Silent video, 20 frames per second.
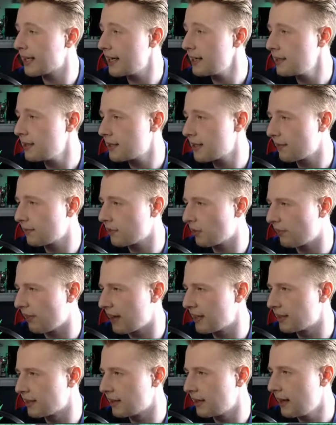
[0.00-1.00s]
87
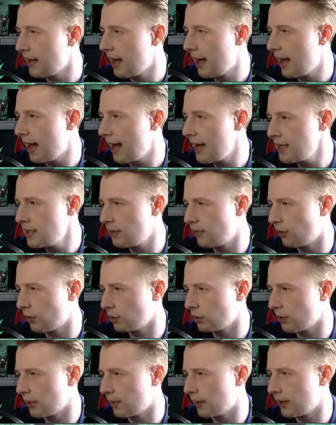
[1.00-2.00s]
defending, 84
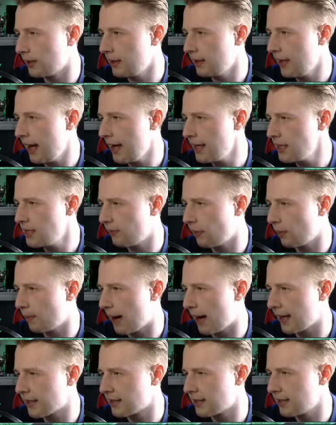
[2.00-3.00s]
dribbling, 84
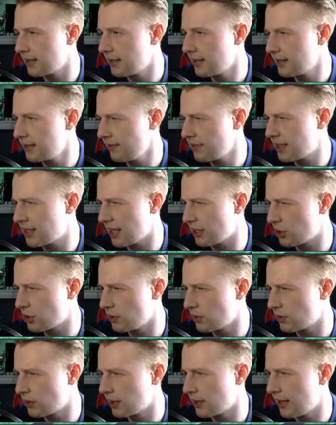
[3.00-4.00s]
passing, 78
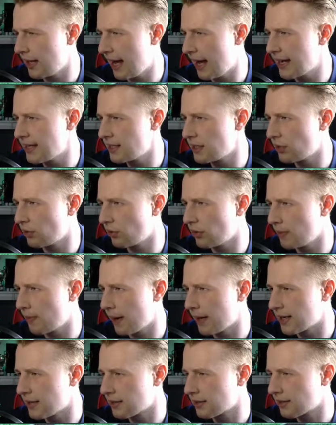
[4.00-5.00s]
shooting, 83
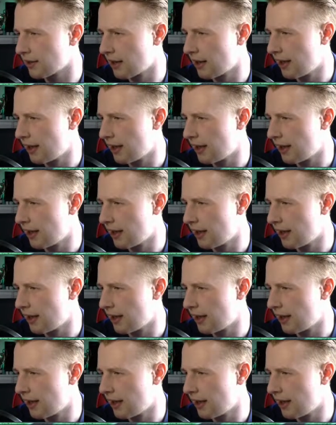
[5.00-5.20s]
pace.